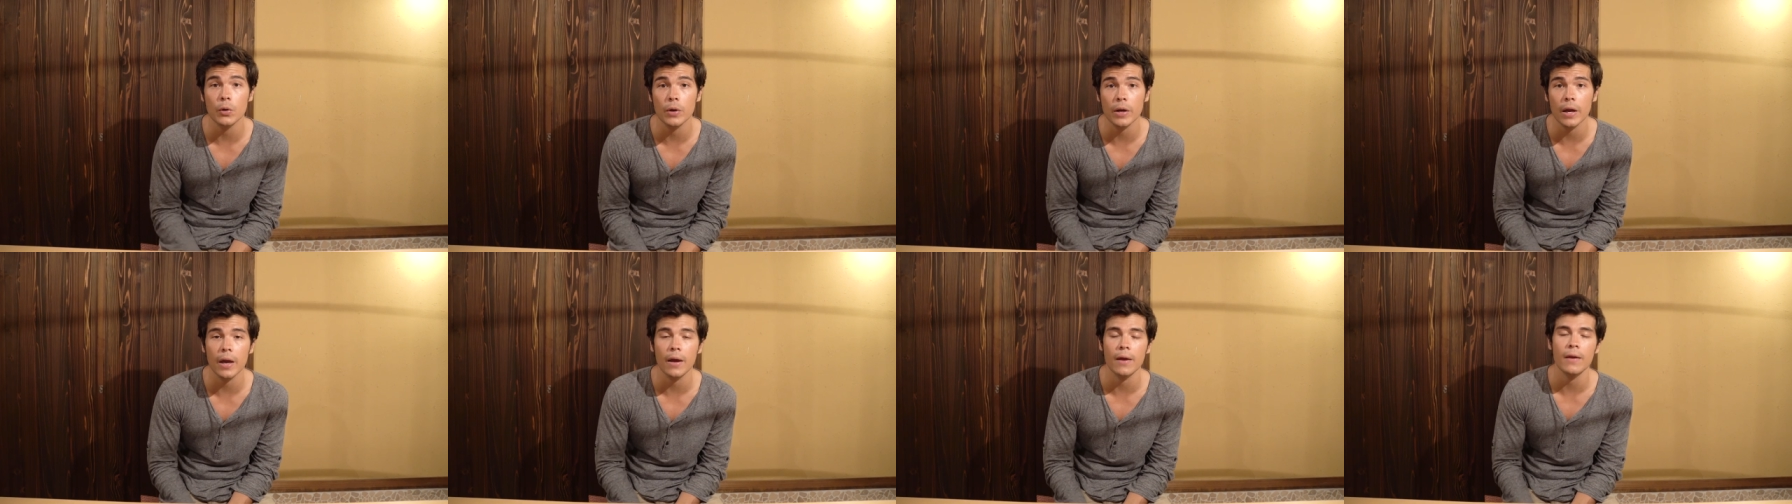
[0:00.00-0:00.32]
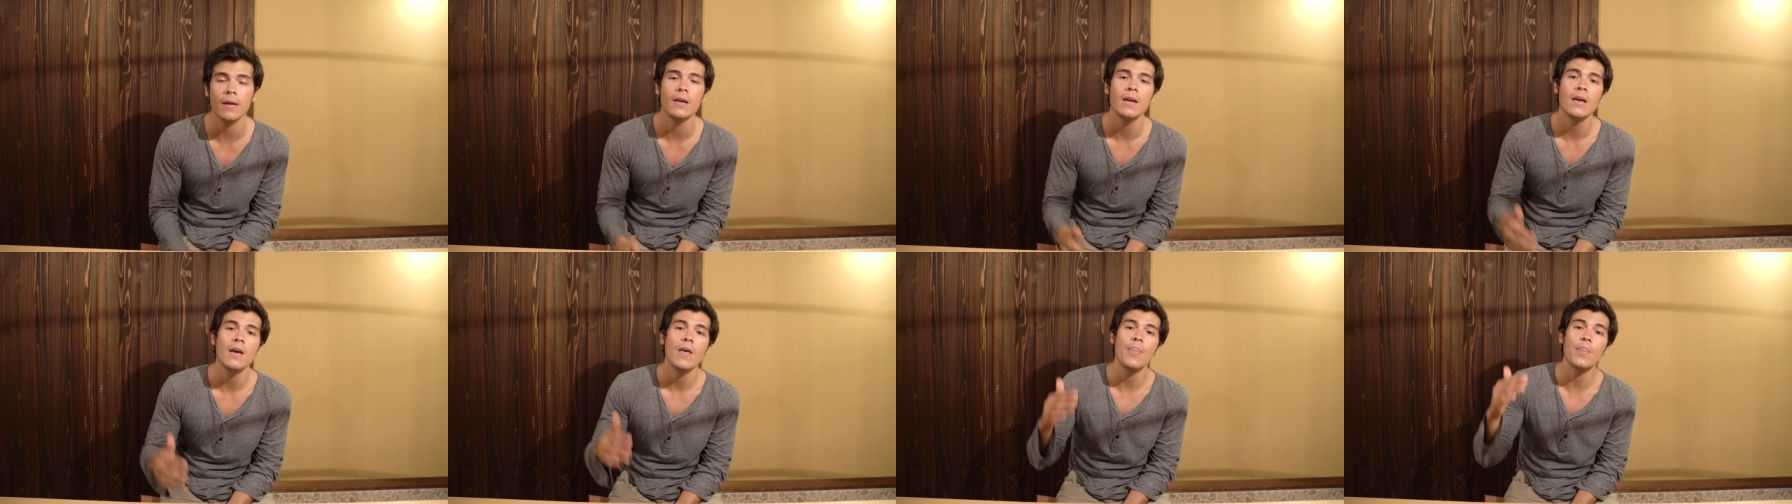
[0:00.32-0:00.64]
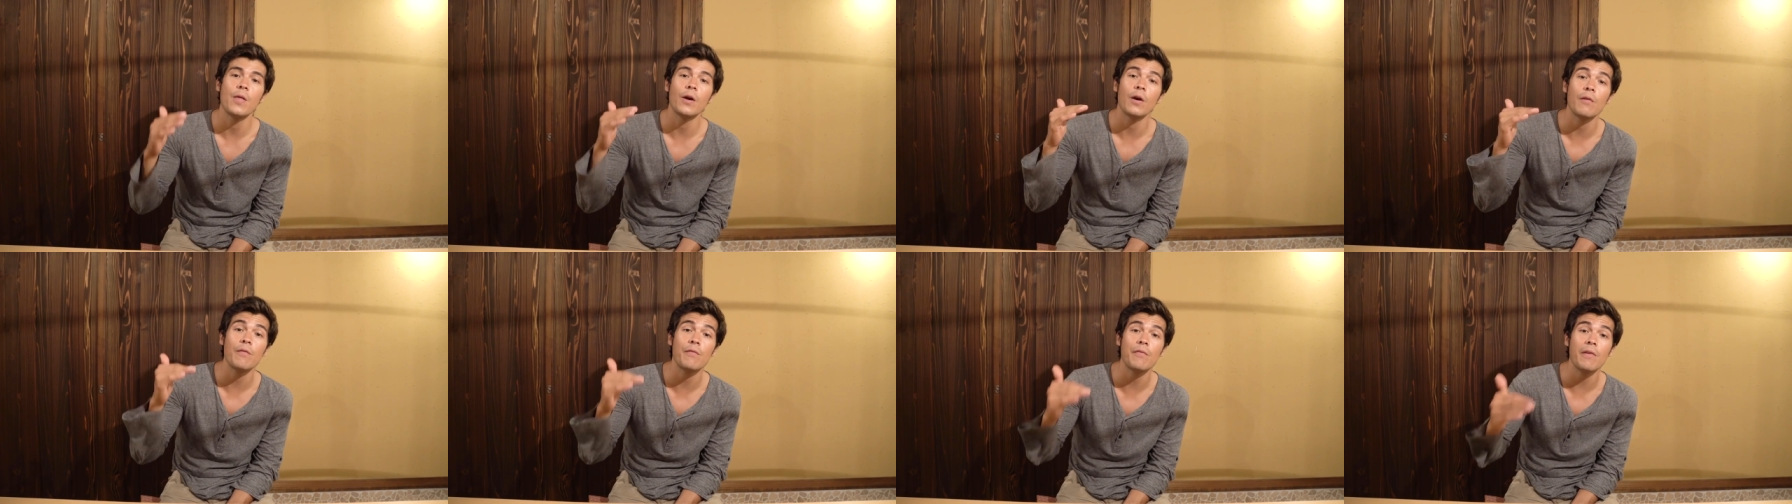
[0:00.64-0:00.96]
okay.
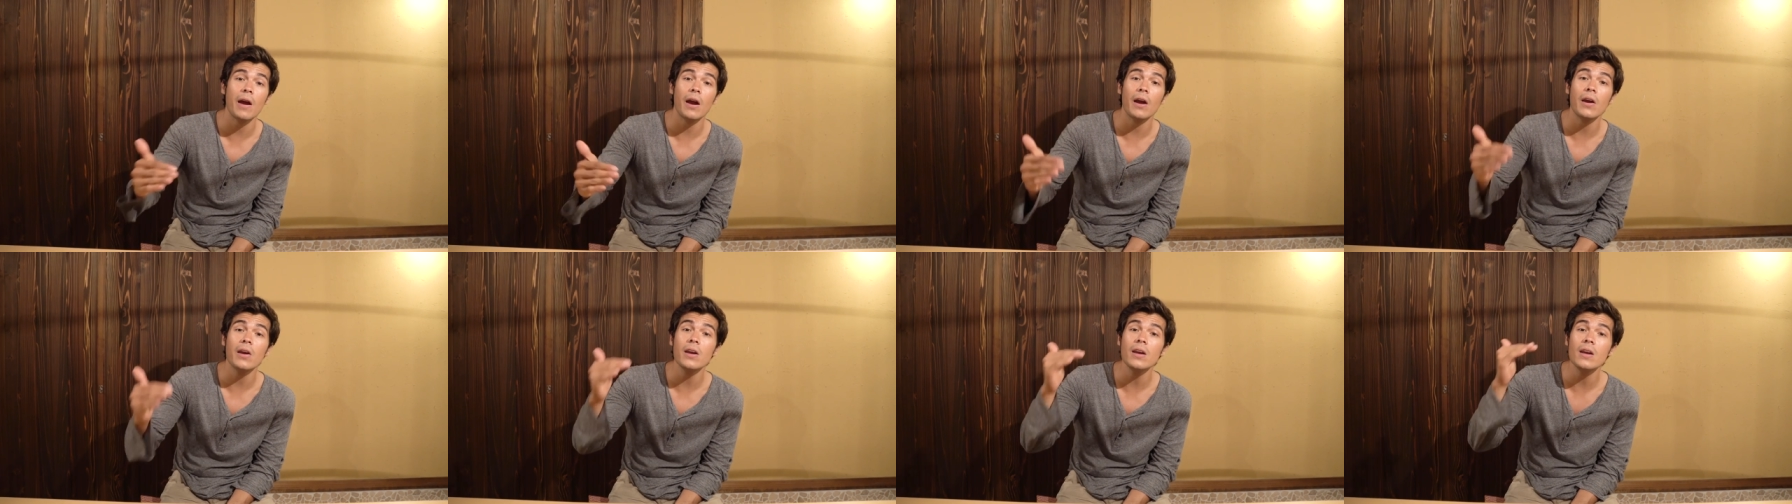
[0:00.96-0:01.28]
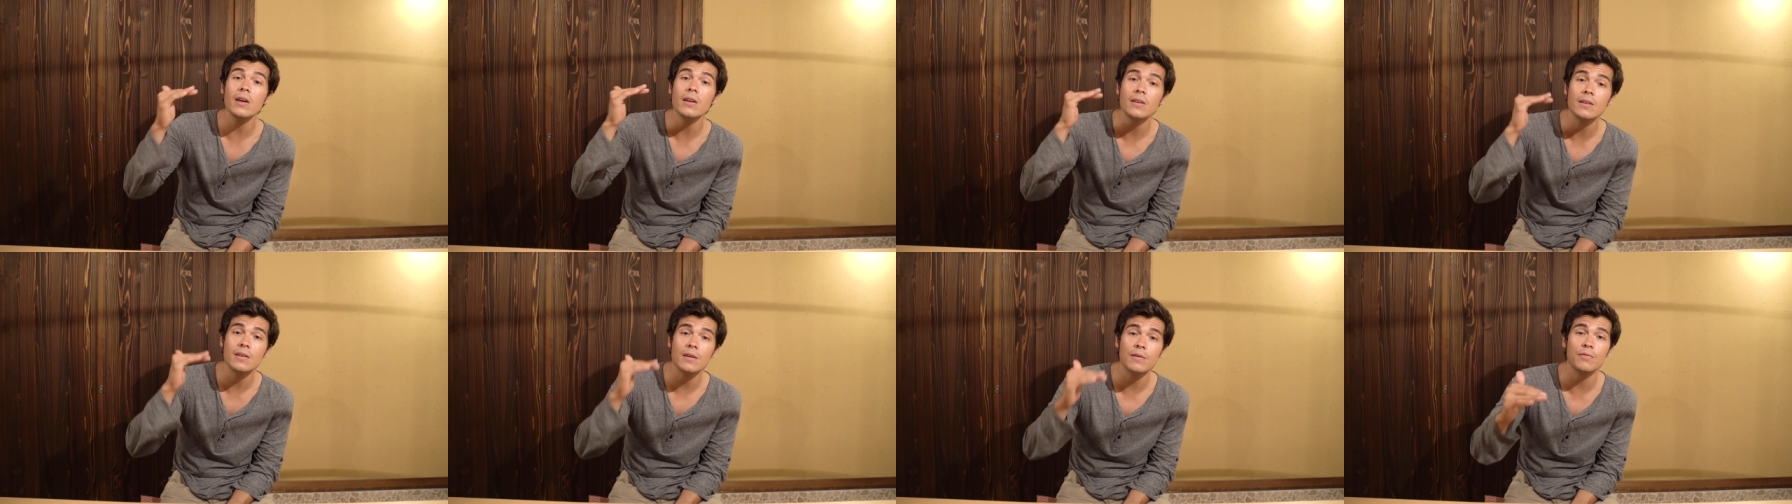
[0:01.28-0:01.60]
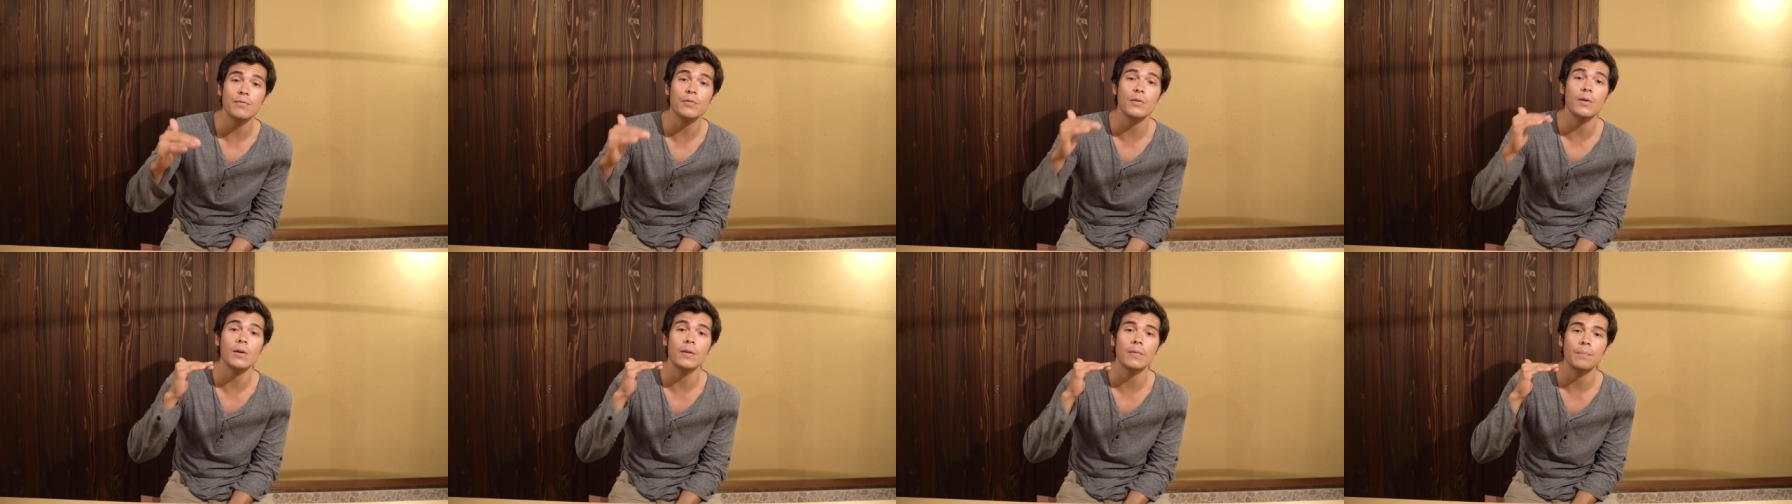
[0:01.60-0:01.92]
They're varying
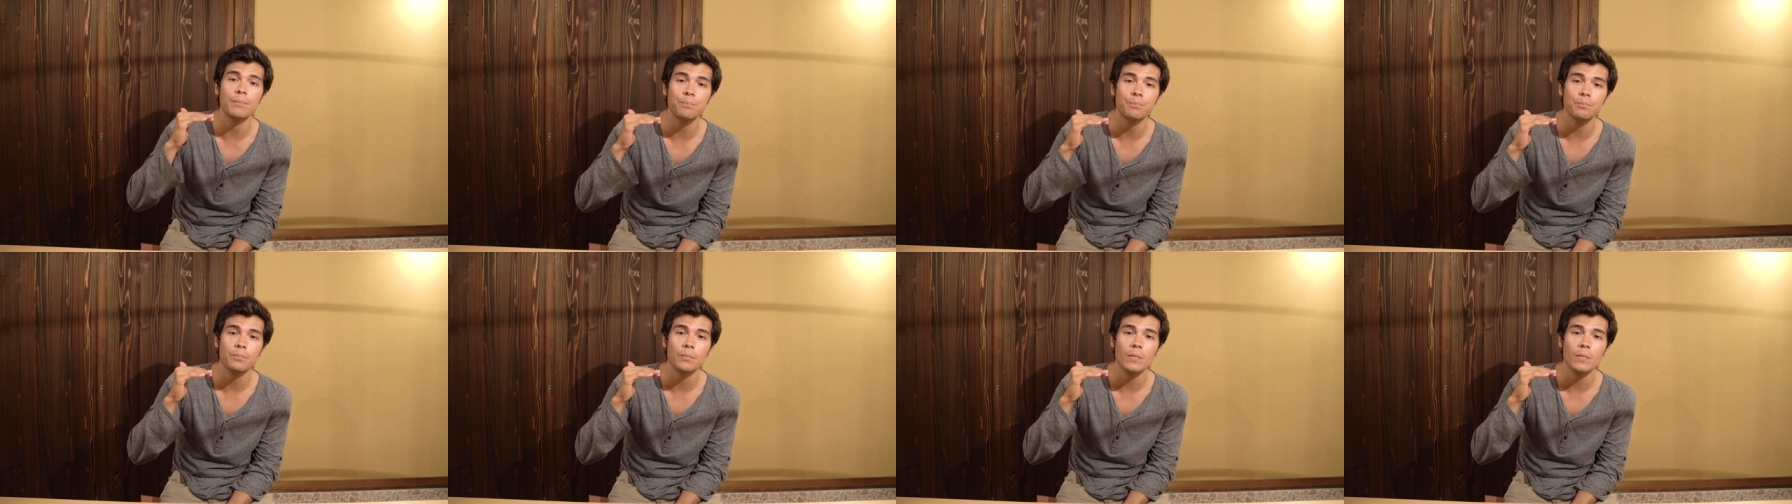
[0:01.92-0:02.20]
different